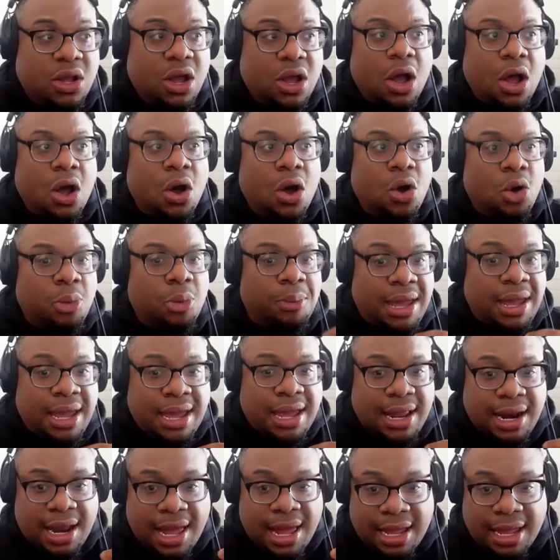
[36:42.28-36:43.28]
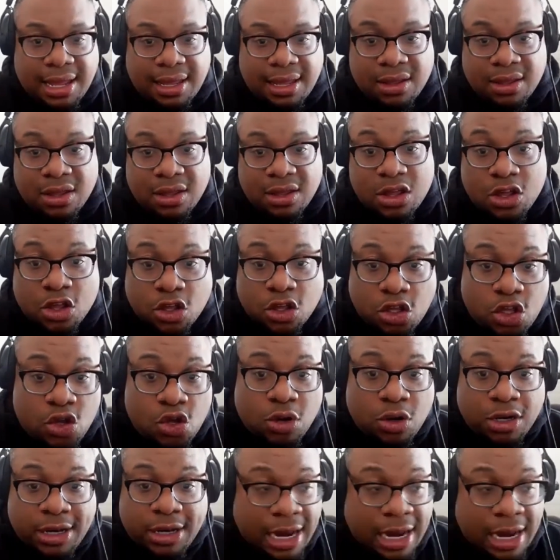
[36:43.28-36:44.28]
oh man, like
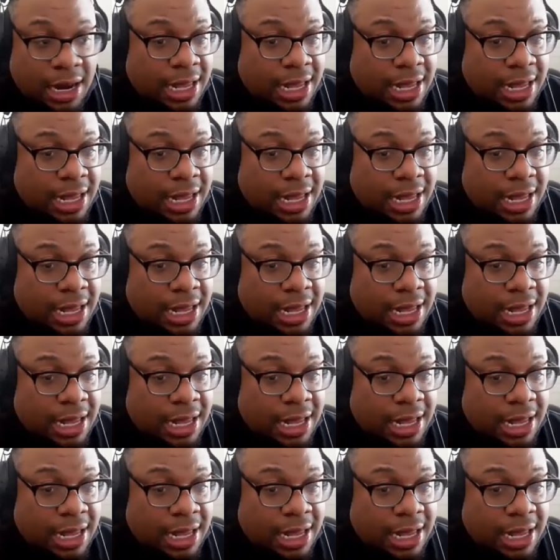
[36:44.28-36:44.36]
you,